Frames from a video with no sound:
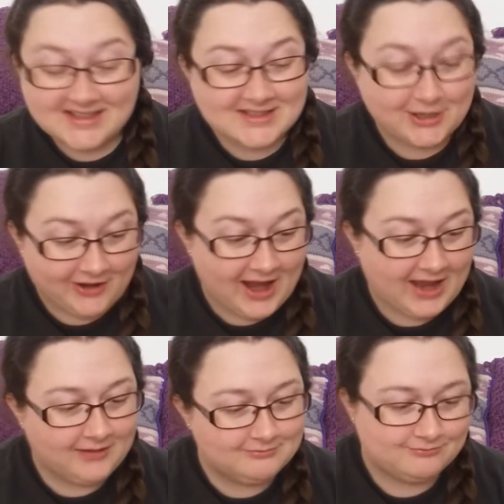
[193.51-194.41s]
It's
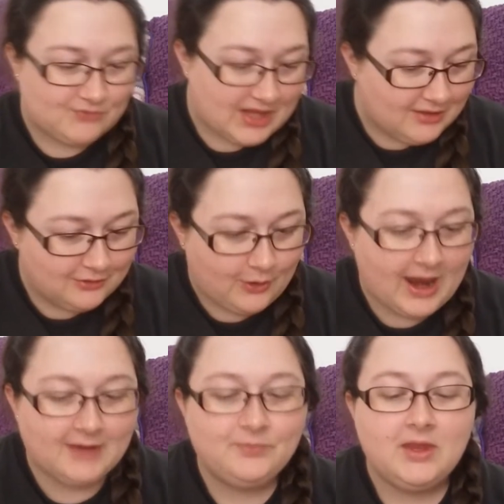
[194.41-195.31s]
grey, Earl
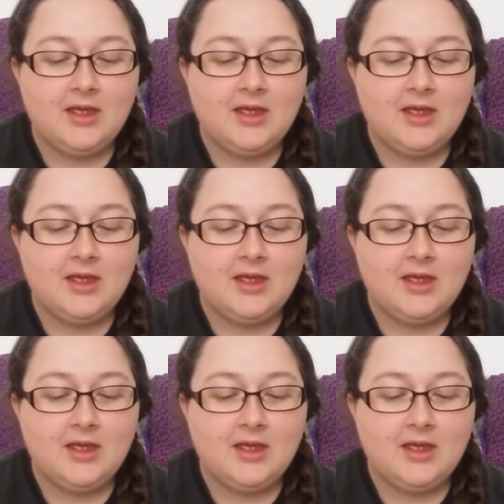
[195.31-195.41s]
Grey.